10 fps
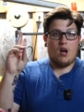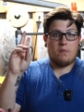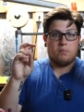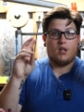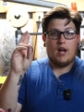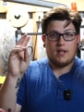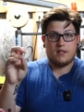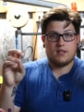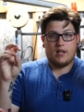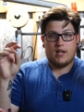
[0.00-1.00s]

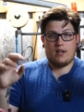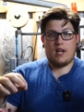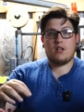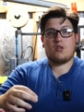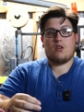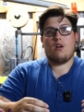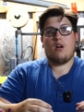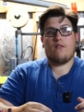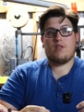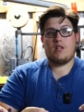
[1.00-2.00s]
appliance-like nature of